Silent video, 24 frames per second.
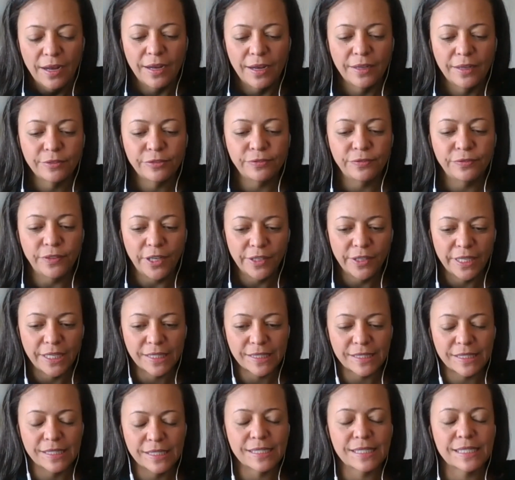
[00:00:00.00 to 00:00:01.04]

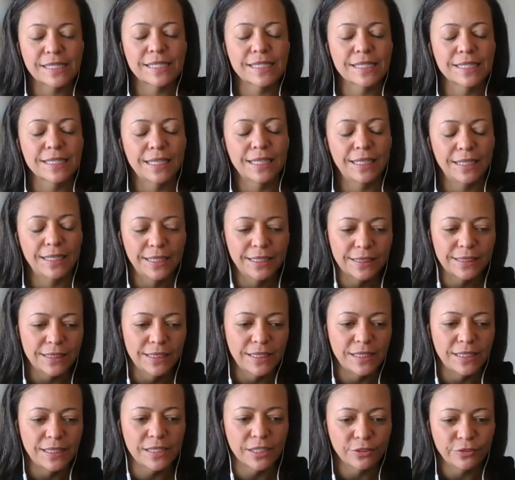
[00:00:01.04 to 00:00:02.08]
Forex is
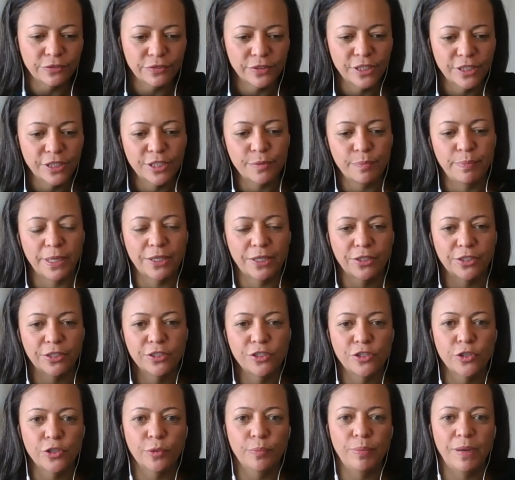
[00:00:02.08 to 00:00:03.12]
slightly different because
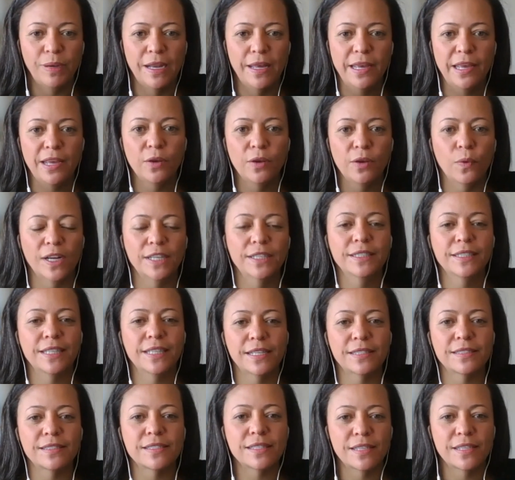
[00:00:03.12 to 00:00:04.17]
you're playing one
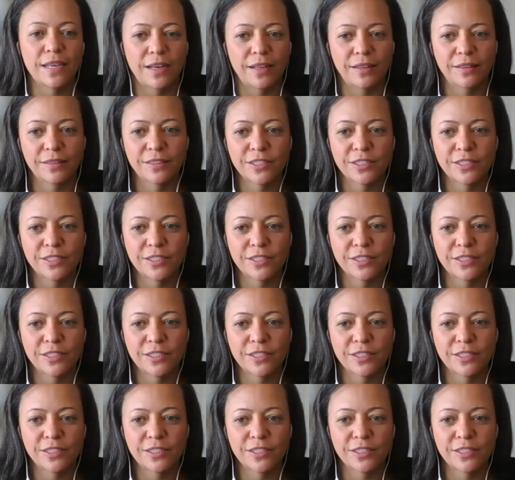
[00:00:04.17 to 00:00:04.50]
against the other.